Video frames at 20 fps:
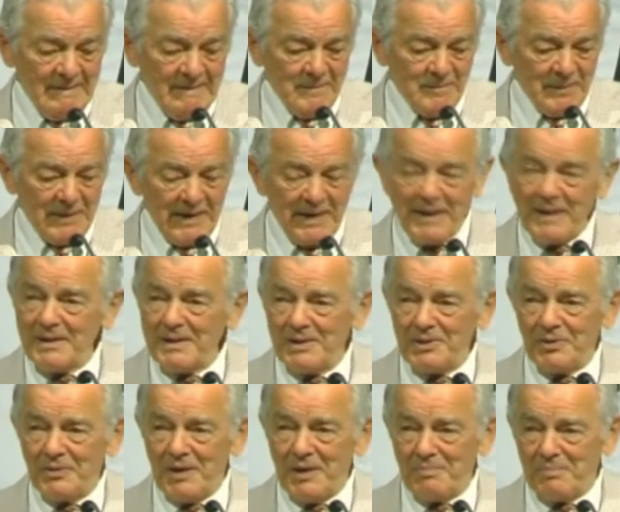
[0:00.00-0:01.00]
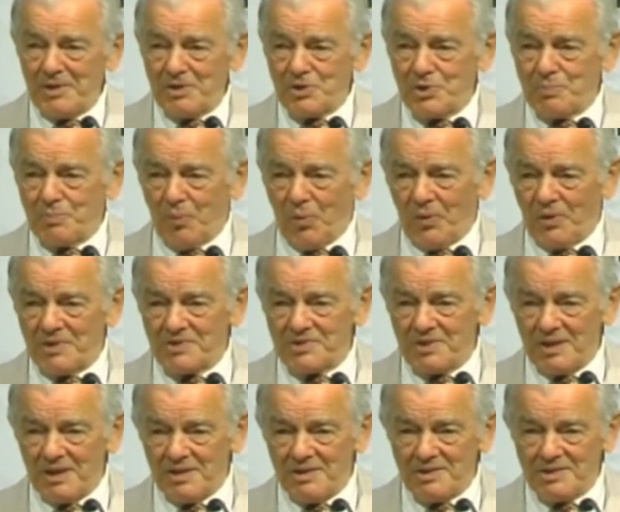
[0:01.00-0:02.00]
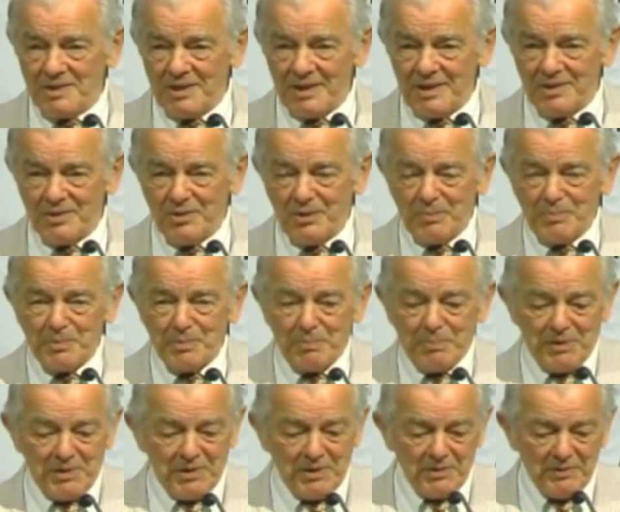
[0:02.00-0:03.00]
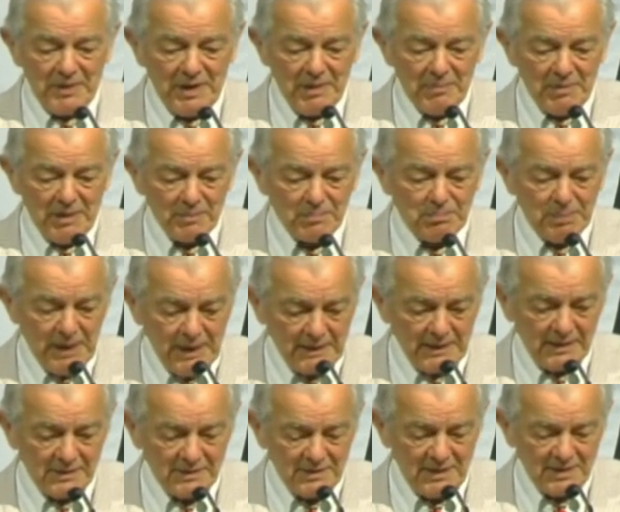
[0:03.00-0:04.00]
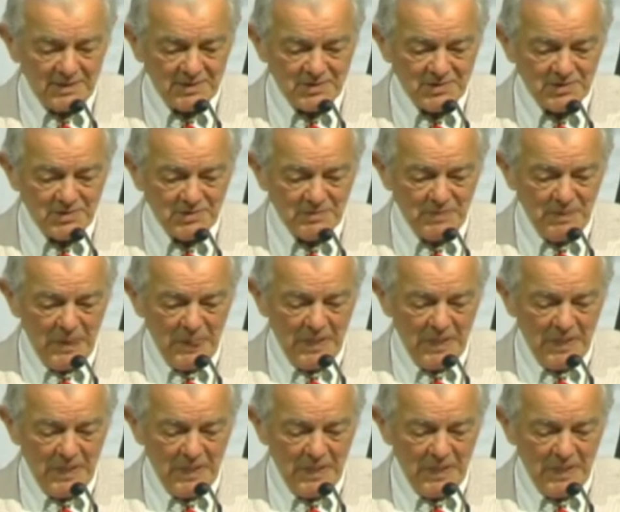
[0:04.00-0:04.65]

But I didn't get to write much sports. I usually had to go up to Pier and write about politics.